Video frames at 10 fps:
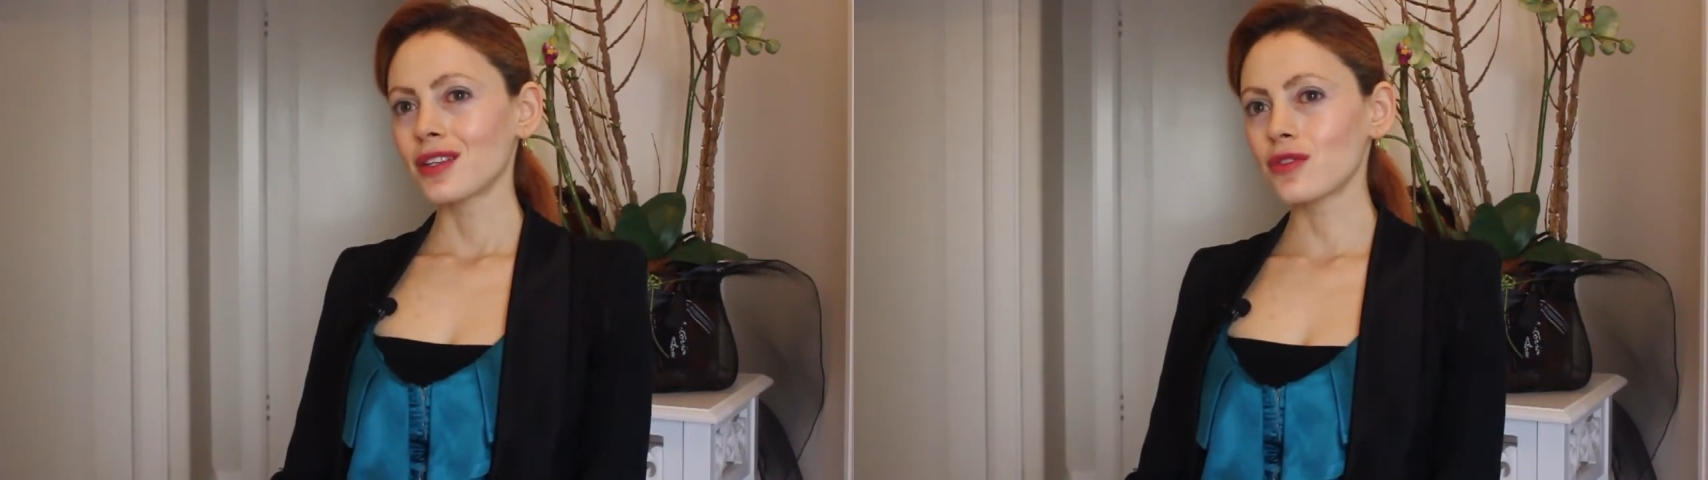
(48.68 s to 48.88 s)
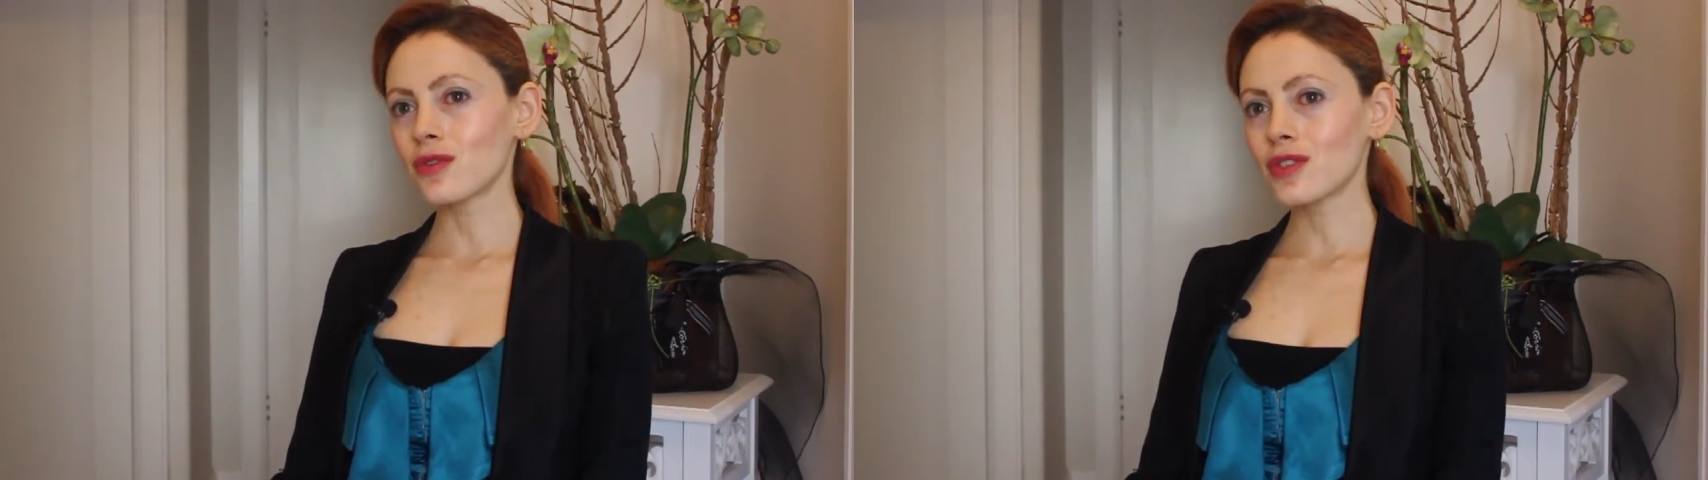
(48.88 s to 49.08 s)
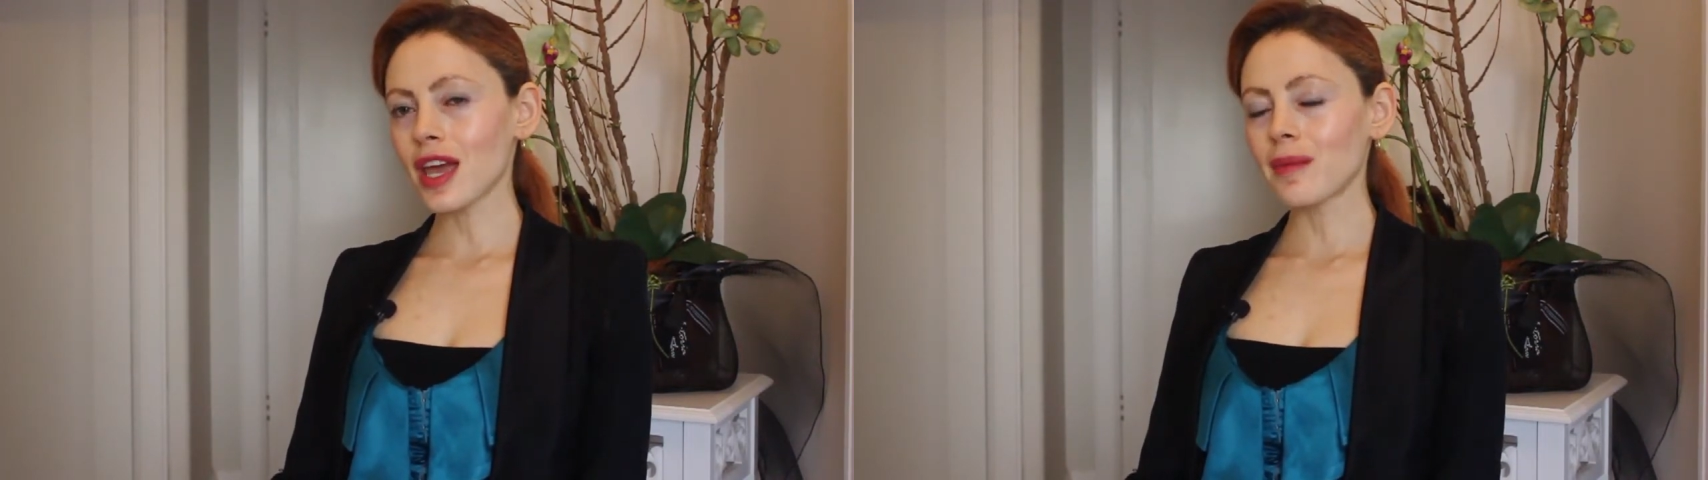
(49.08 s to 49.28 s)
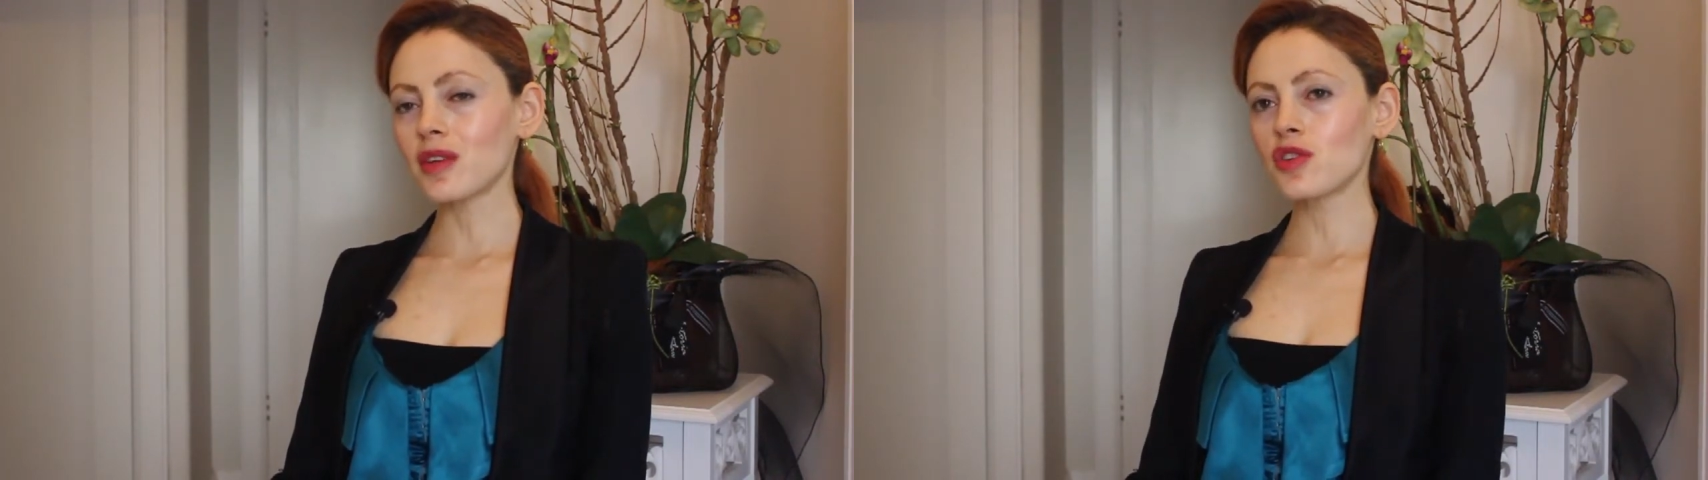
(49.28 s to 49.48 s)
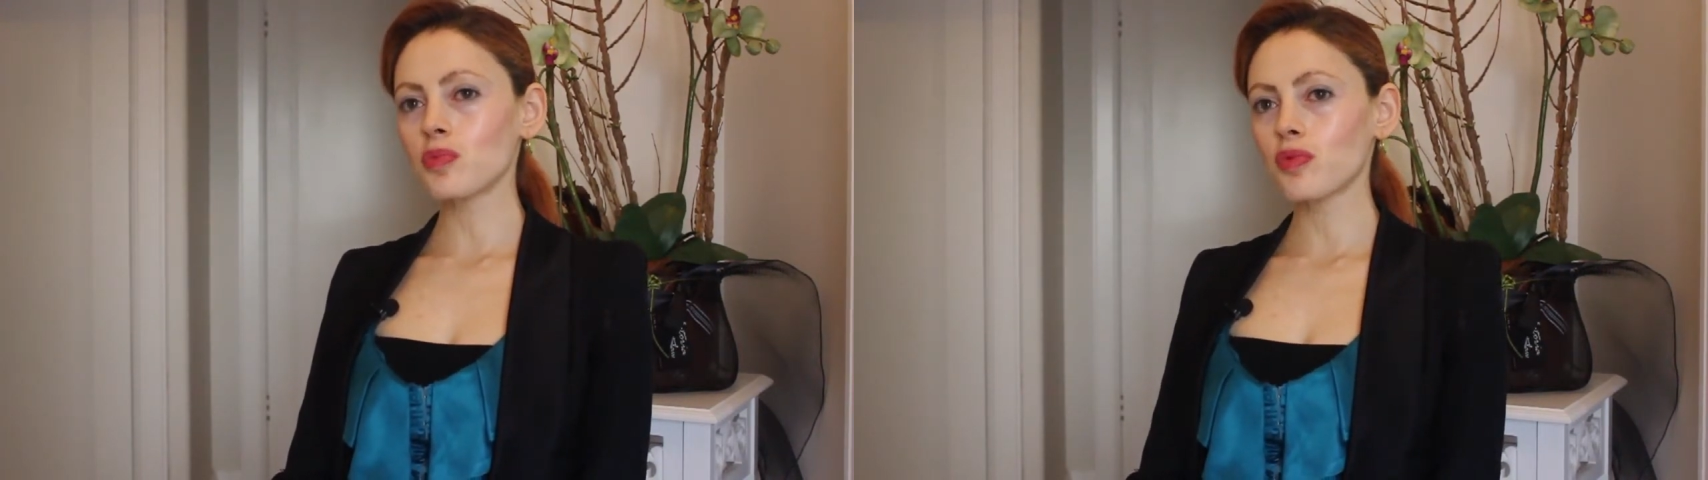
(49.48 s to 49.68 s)
to
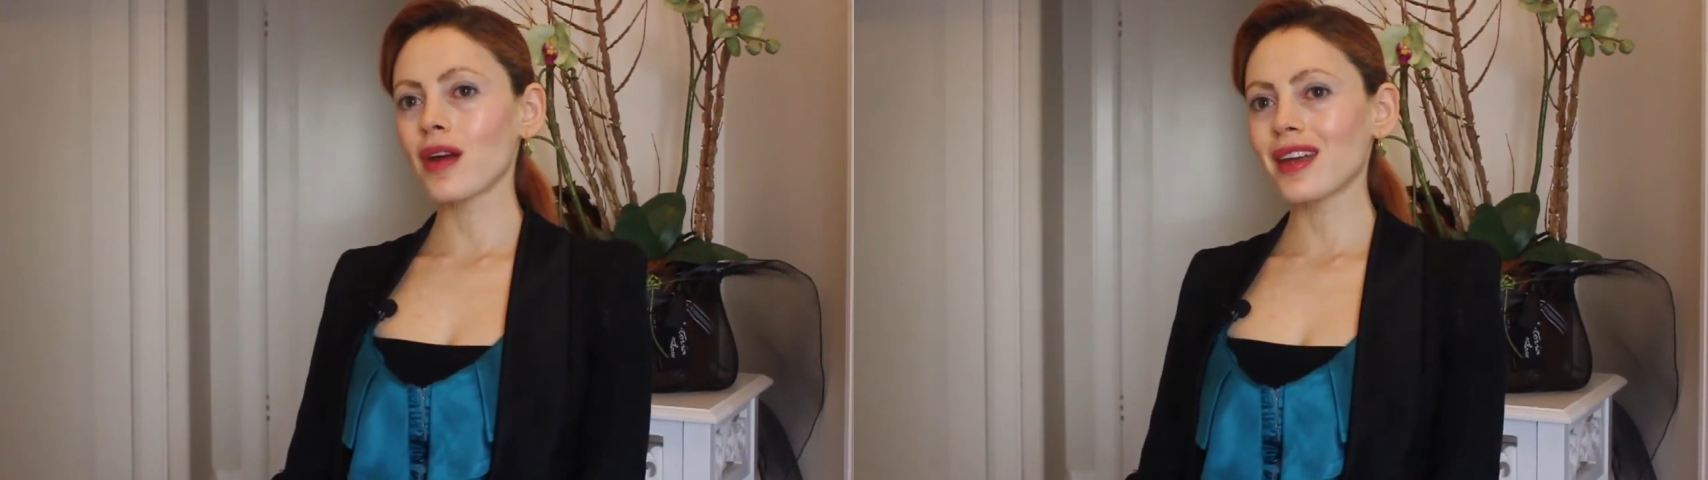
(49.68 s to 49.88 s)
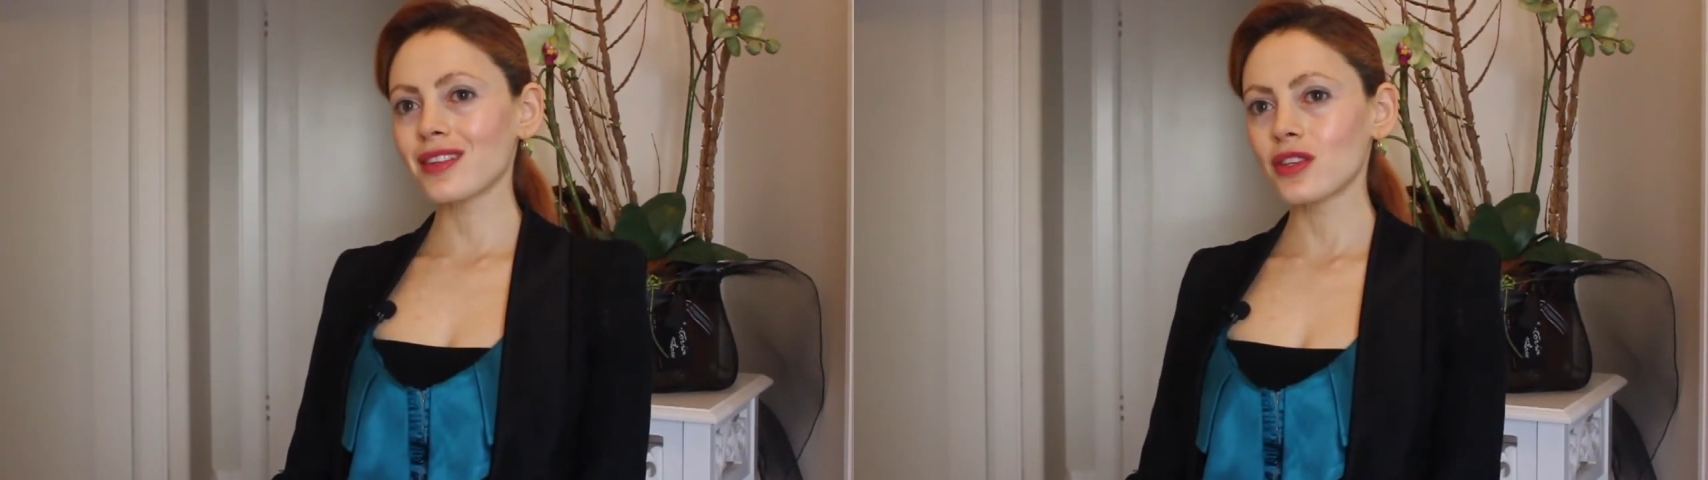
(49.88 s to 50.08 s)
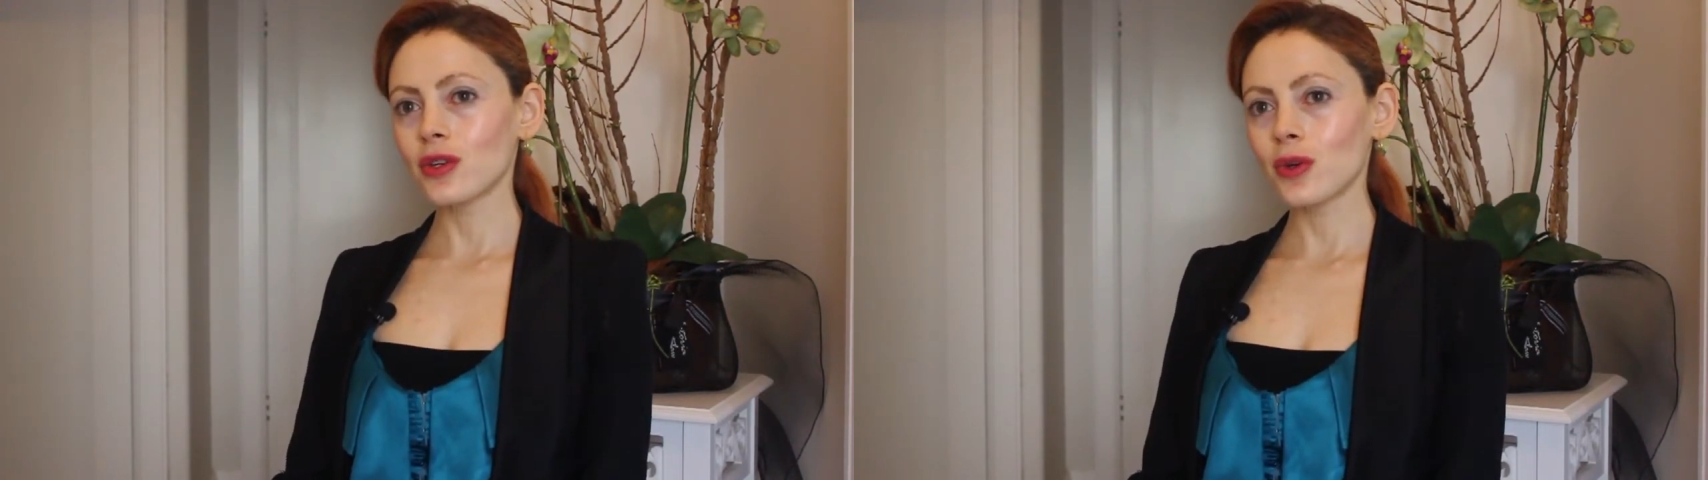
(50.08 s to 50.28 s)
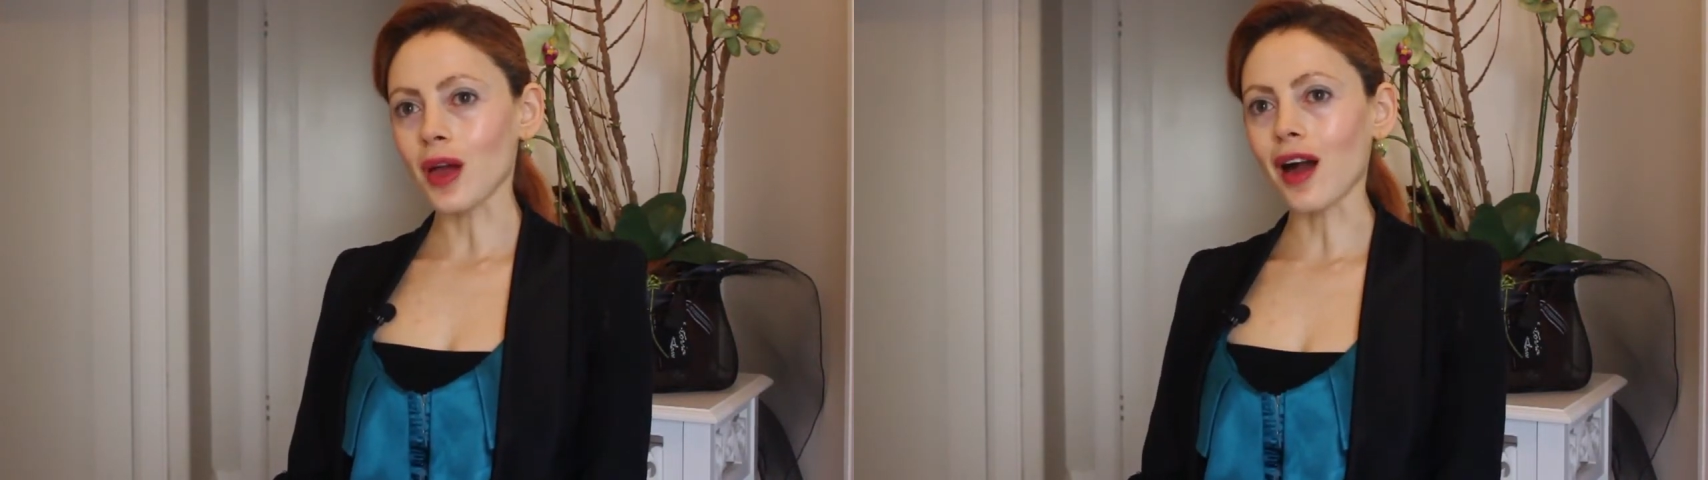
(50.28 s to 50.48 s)
damage brand new